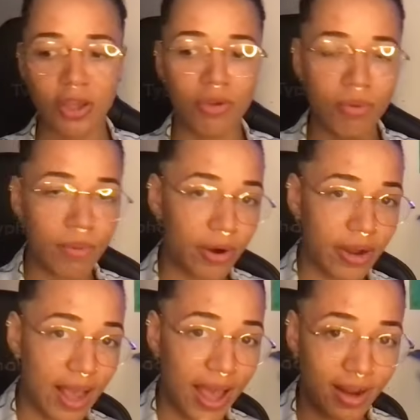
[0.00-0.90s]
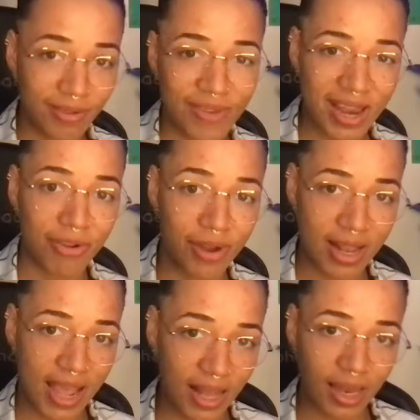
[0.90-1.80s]
you were an activator in
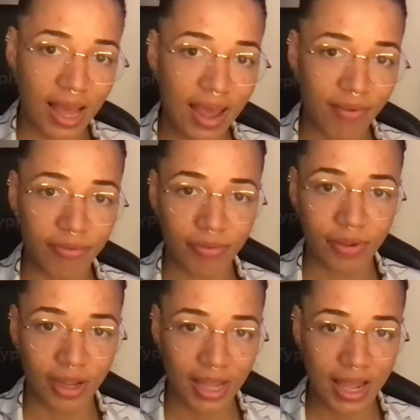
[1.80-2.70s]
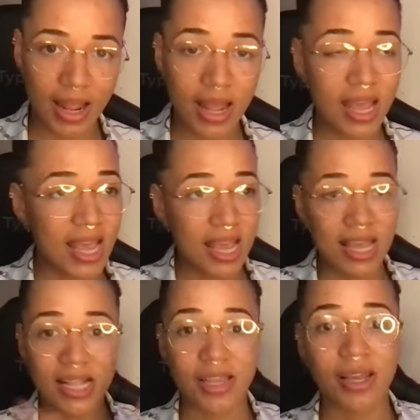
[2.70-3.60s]
their life, okay?
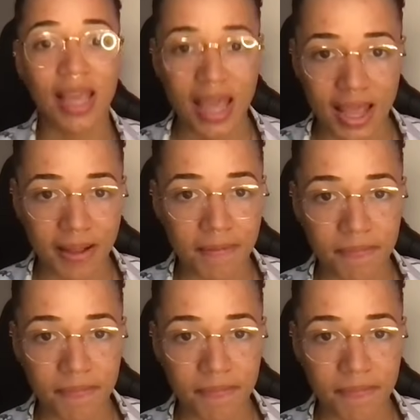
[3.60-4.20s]
It's okay.